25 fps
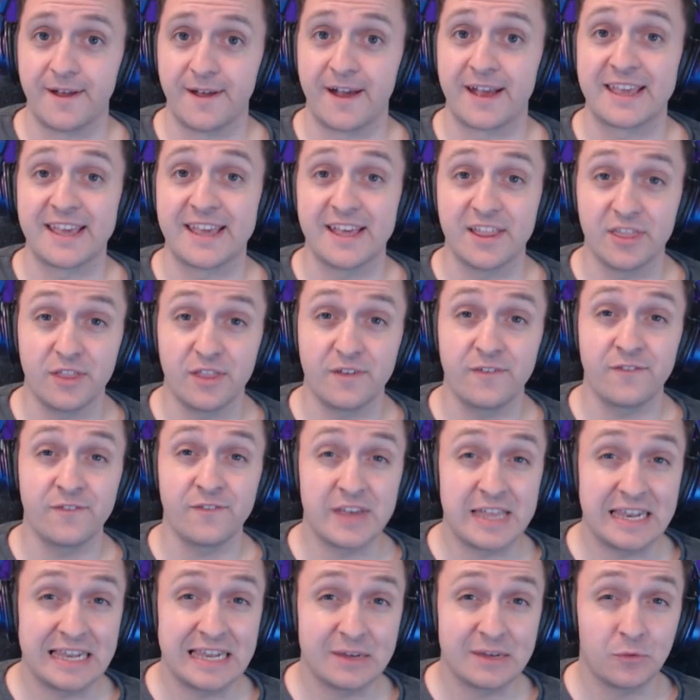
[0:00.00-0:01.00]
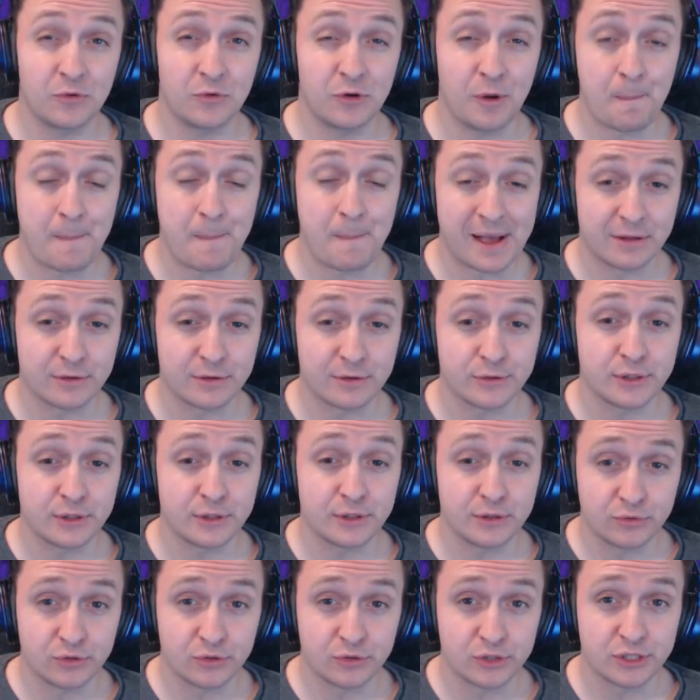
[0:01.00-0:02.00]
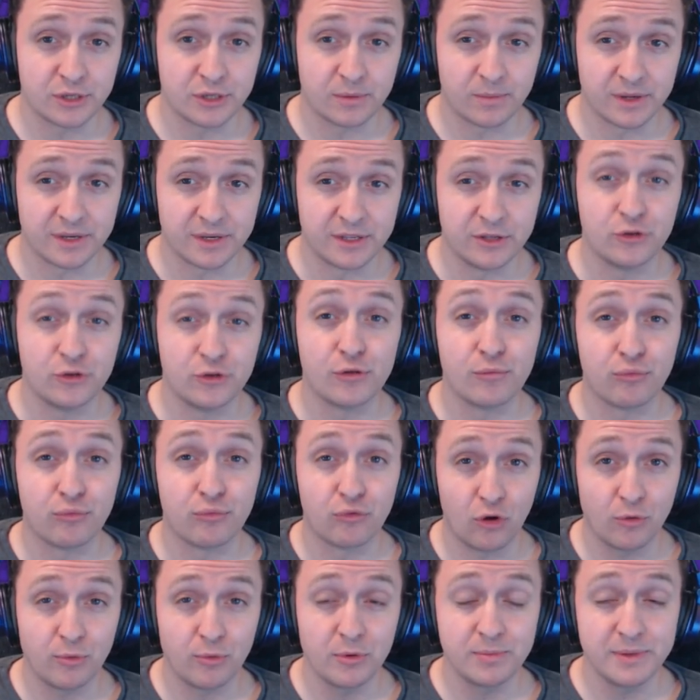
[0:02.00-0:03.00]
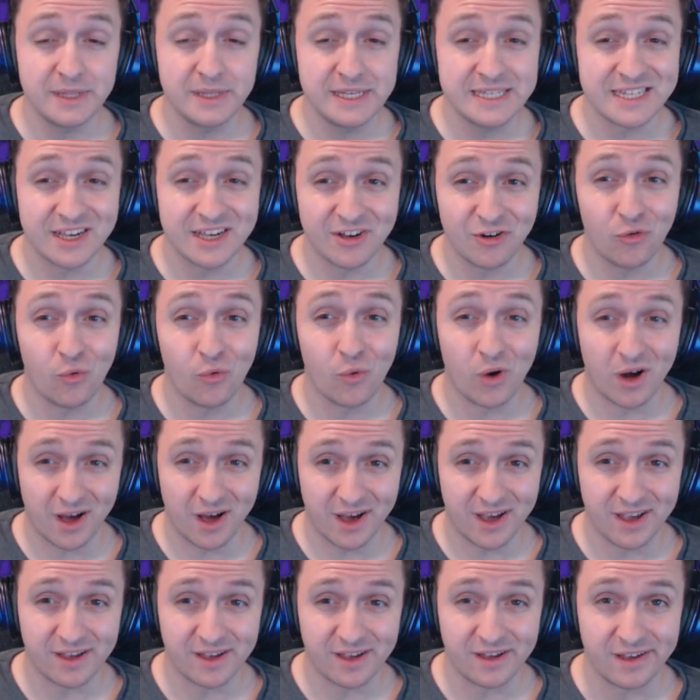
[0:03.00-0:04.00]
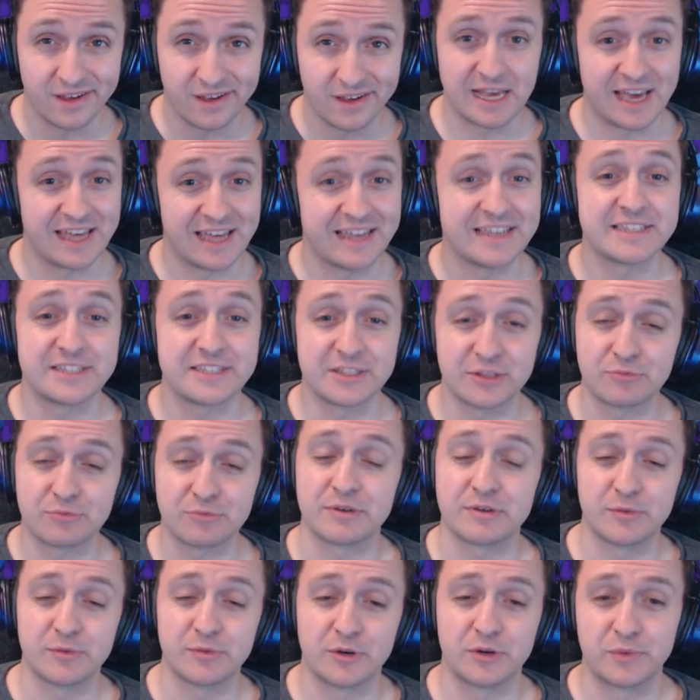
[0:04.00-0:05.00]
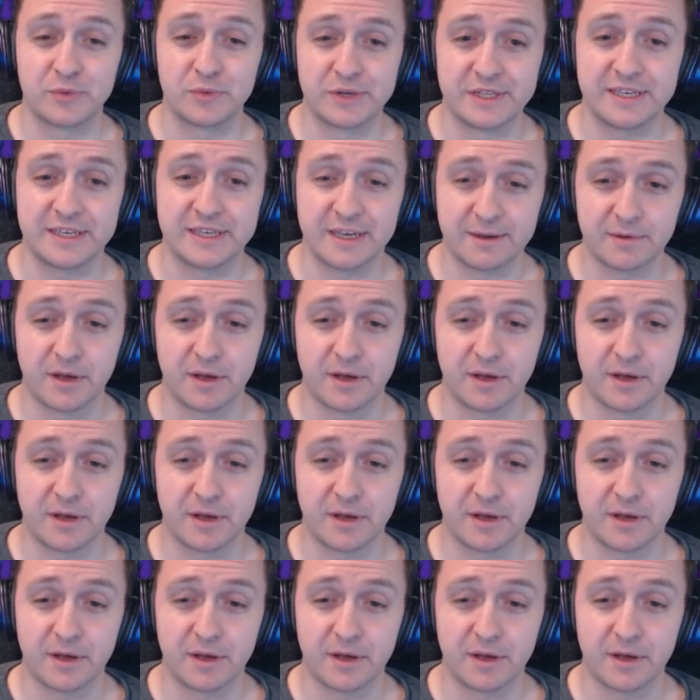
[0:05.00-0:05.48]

I get the feeling we're about to lose someone. You can probably tell why. And it's a 3-1 win. Yep.